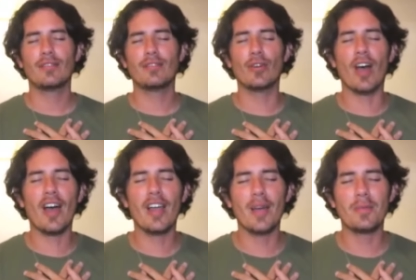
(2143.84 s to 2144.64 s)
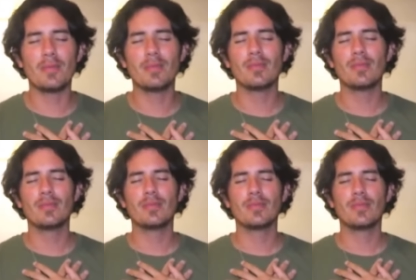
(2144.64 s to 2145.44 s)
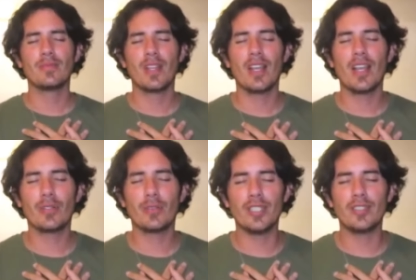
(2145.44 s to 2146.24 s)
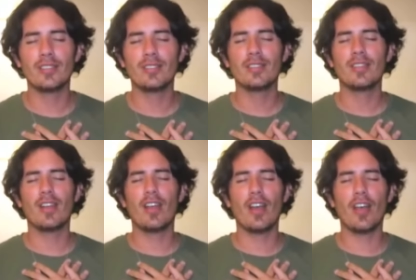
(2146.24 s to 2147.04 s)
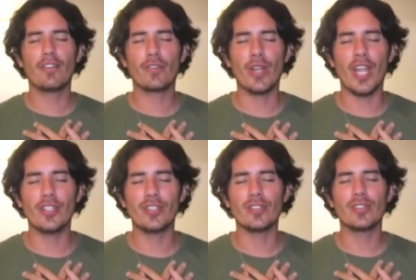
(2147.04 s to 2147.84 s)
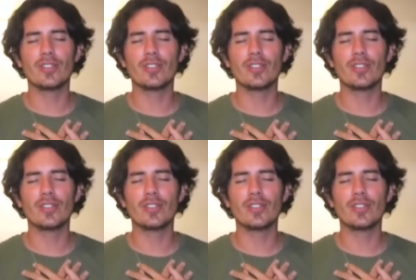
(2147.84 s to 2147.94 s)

For I am a greed of creations.